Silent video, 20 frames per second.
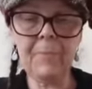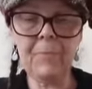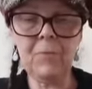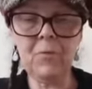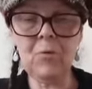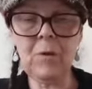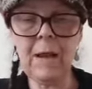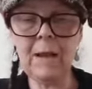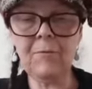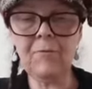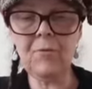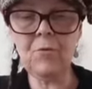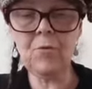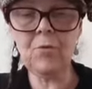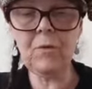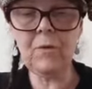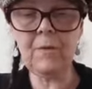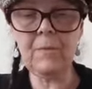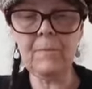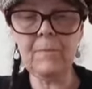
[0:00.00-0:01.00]
Do you like
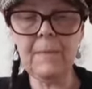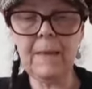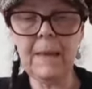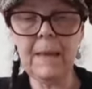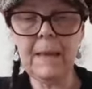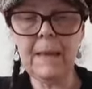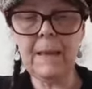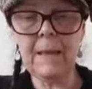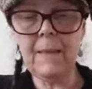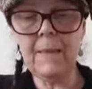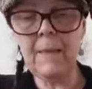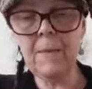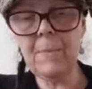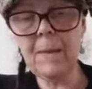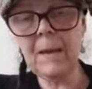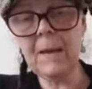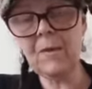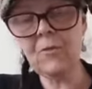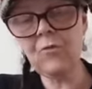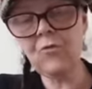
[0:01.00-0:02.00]
fruits? They
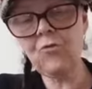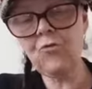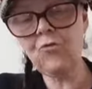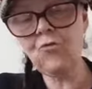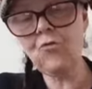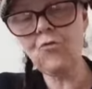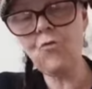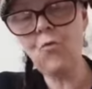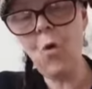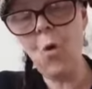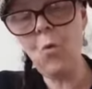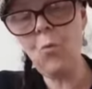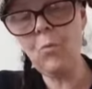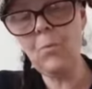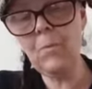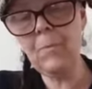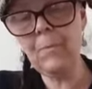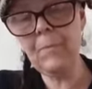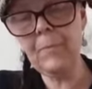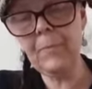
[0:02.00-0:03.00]
make us
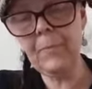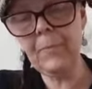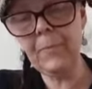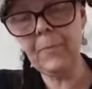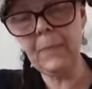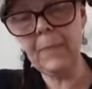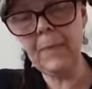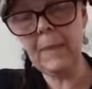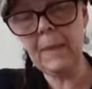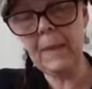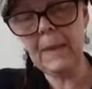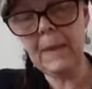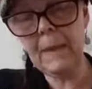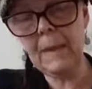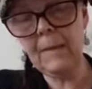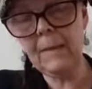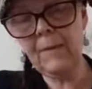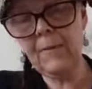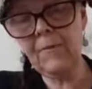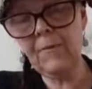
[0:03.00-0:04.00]
strong.
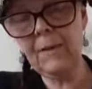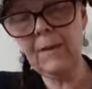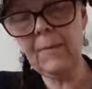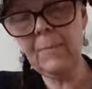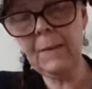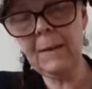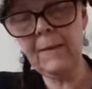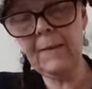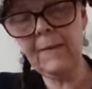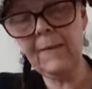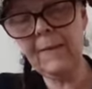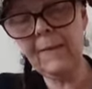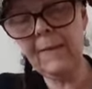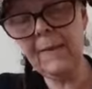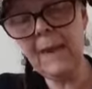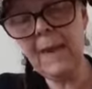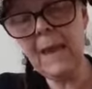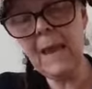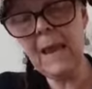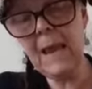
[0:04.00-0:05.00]
It's vitamin
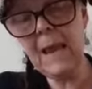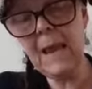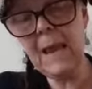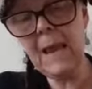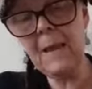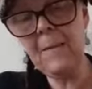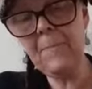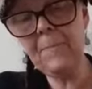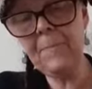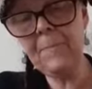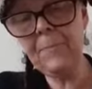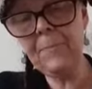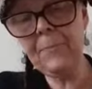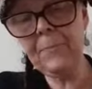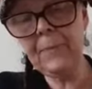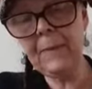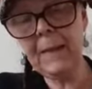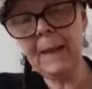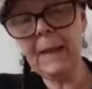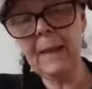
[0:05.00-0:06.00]
C.
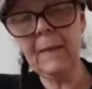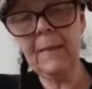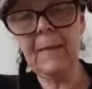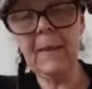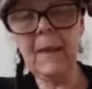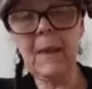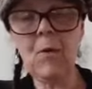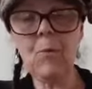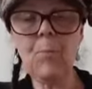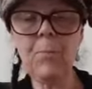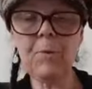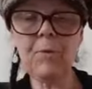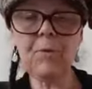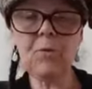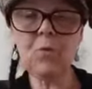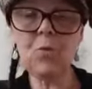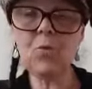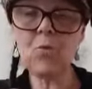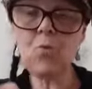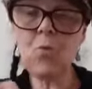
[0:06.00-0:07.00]
They help us
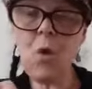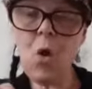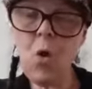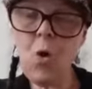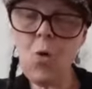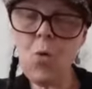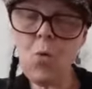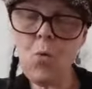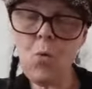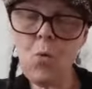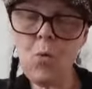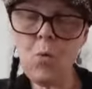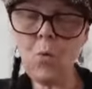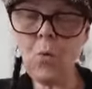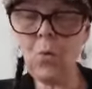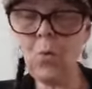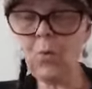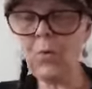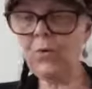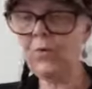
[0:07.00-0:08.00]
grow.
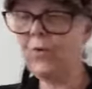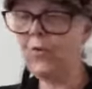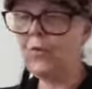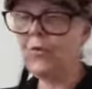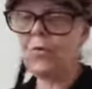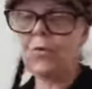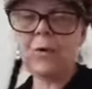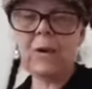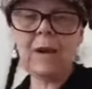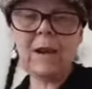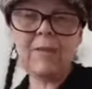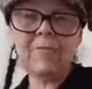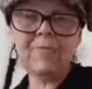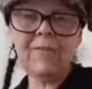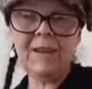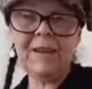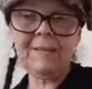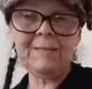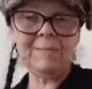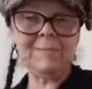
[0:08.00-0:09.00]
Oh, it's going to look
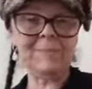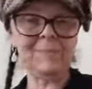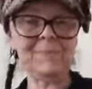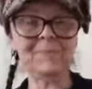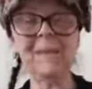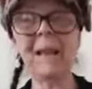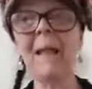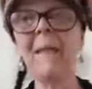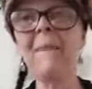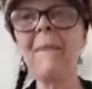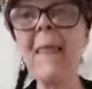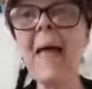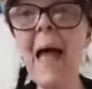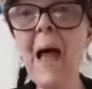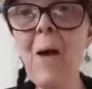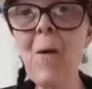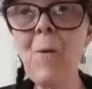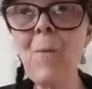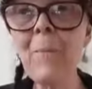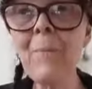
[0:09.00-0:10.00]
lovely.
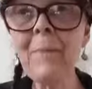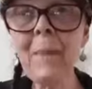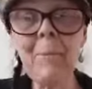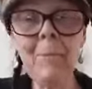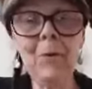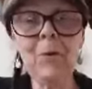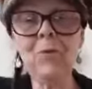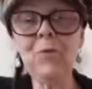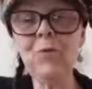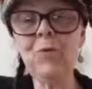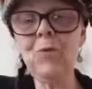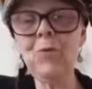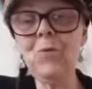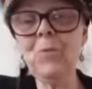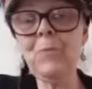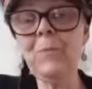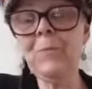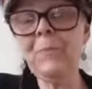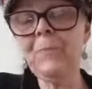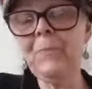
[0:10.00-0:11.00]
Now, I'm going to
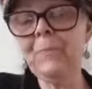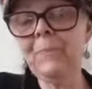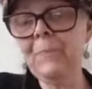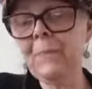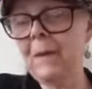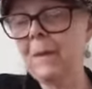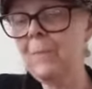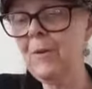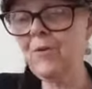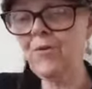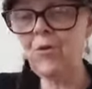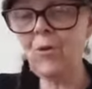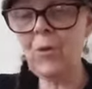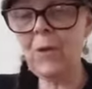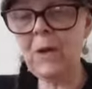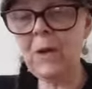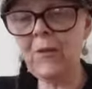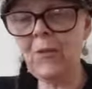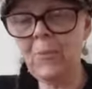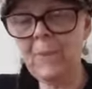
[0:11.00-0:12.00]
do, let me show
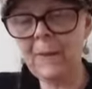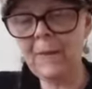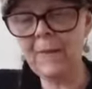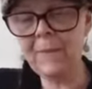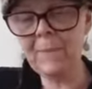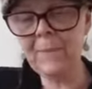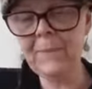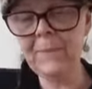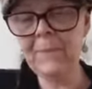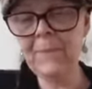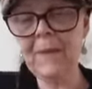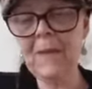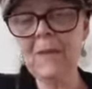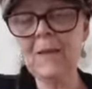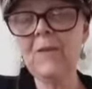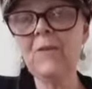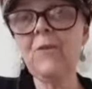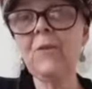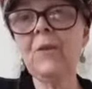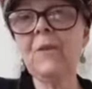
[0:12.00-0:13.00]
you a little bit.
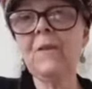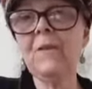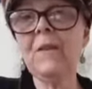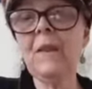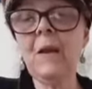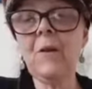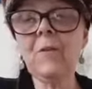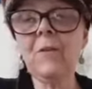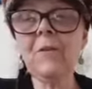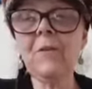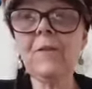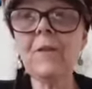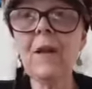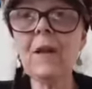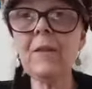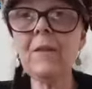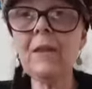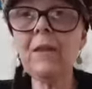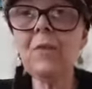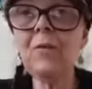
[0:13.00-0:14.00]
So you can see how it's
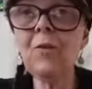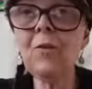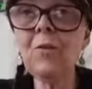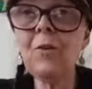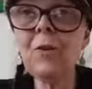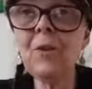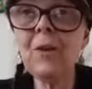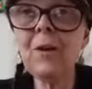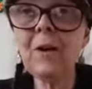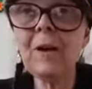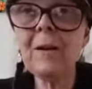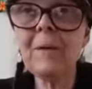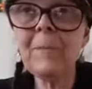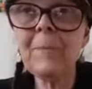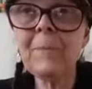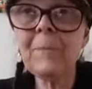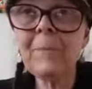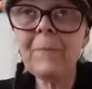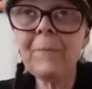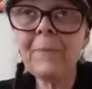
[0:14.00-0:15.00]
starting to look like.
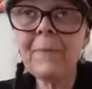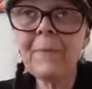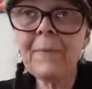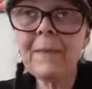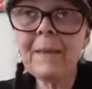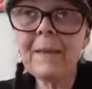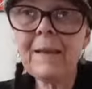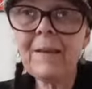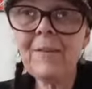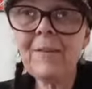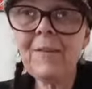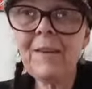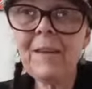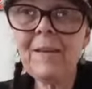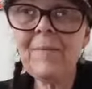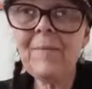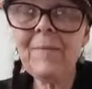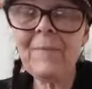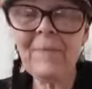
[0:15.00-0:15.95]
Can you see?